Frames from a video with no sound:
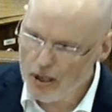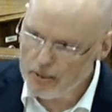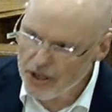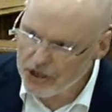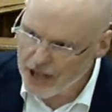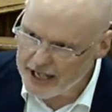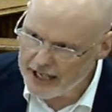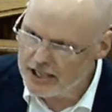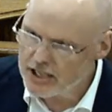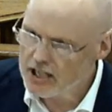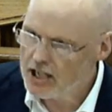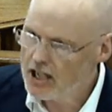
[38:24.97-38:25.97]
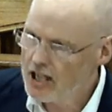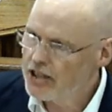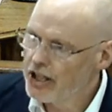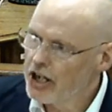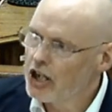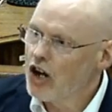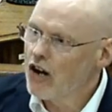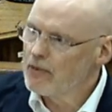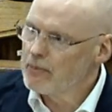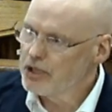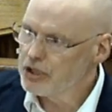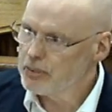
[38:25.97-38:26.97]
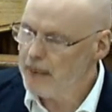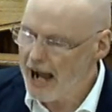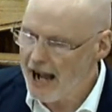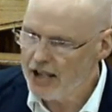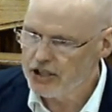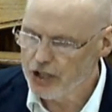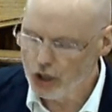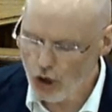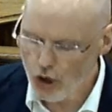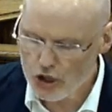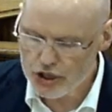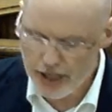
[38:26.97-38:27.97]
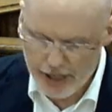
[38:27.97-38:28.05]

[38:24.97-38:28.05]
the things that our governments pass and the laws that